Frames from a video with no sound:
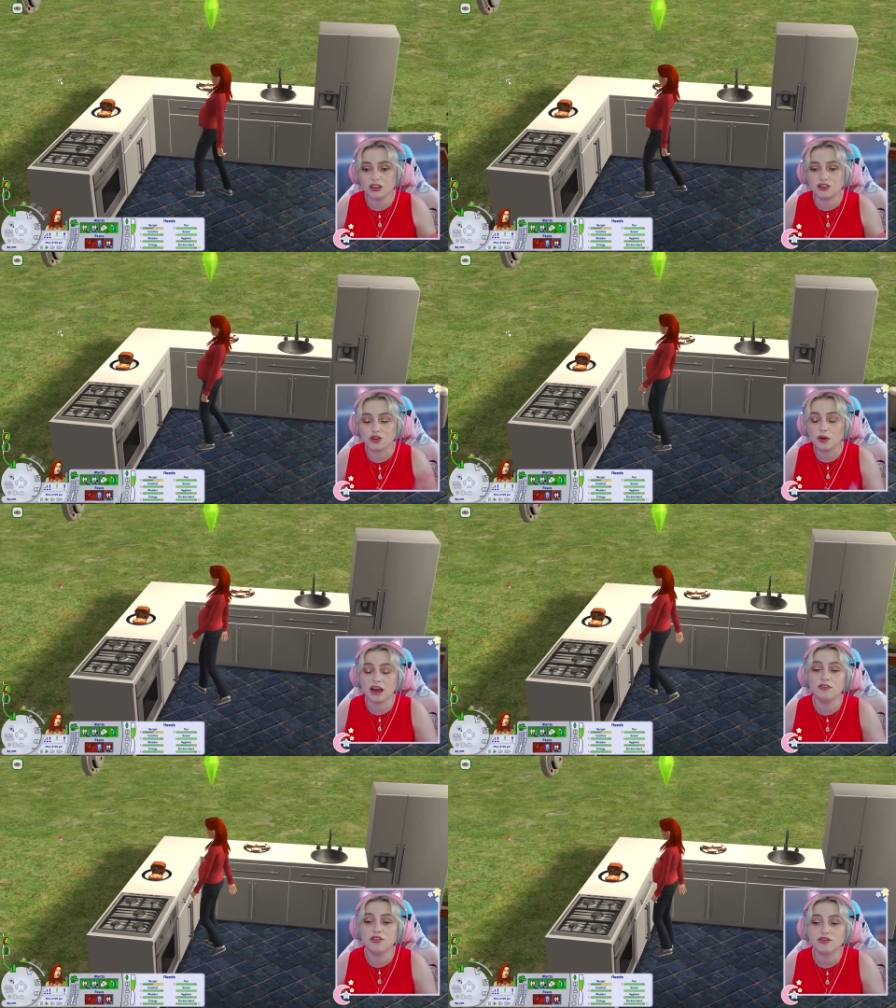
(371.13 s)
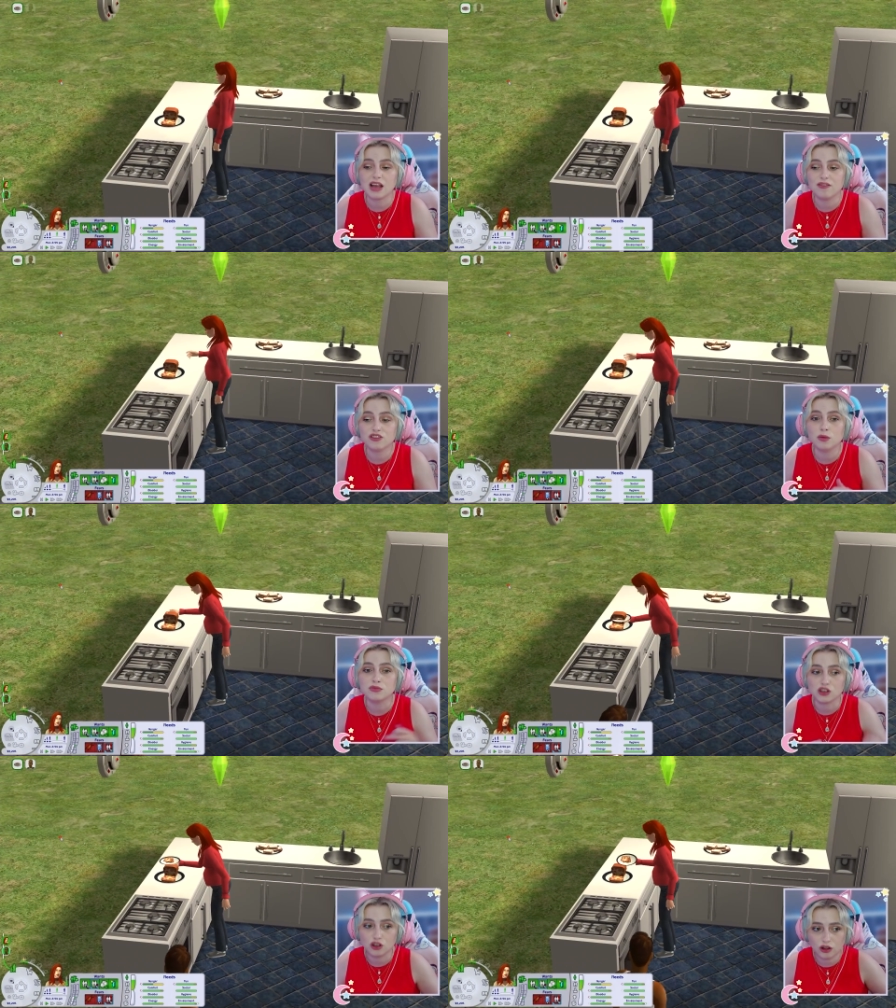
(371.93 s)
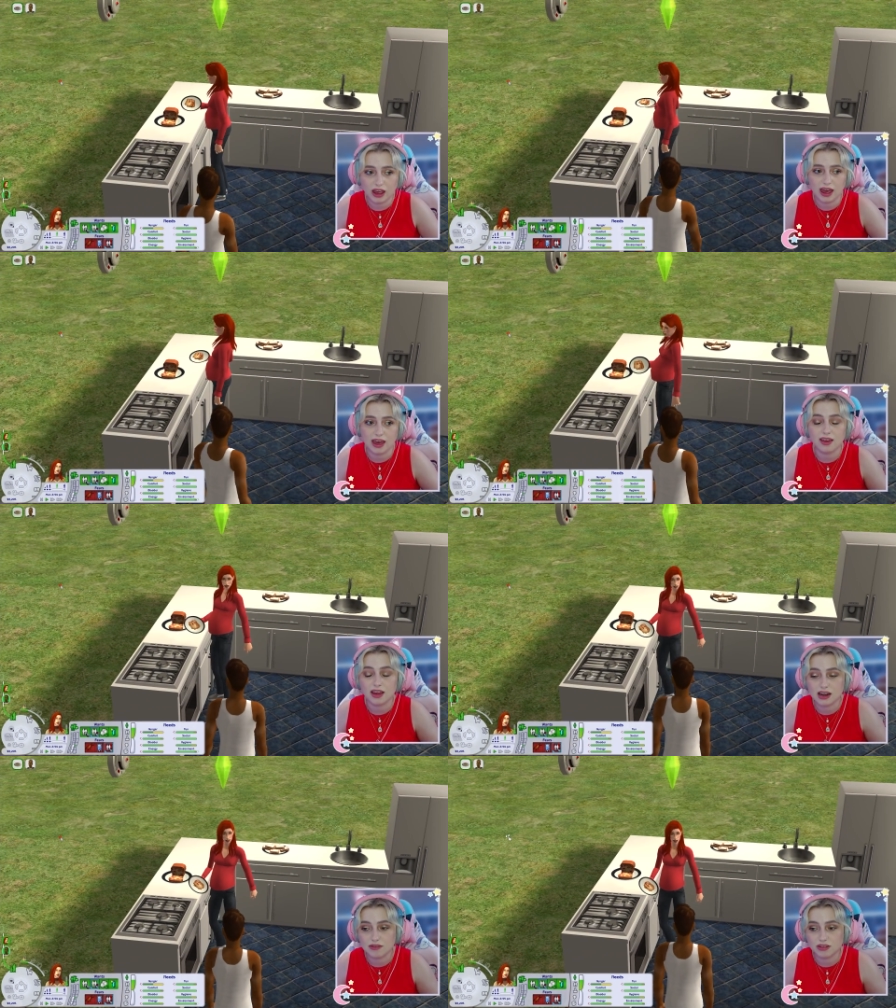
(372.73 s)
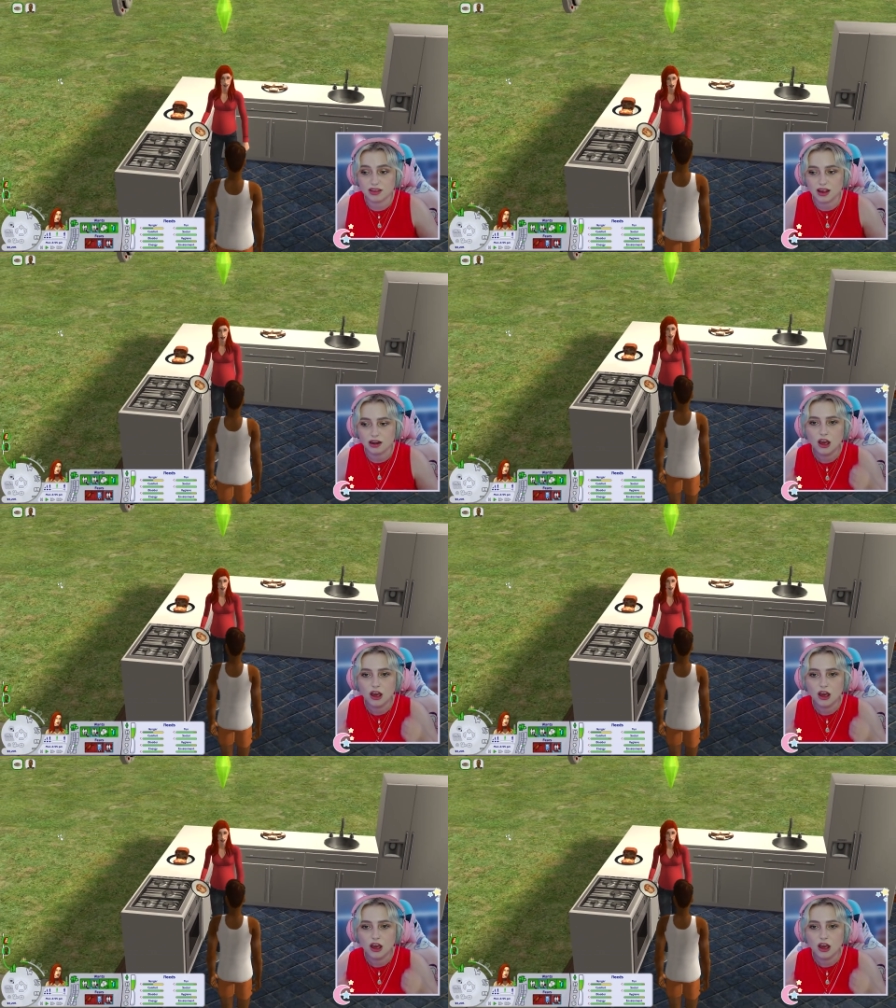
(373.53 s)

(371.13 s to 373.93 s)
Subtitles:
don't have enough time for them to cook it and everything,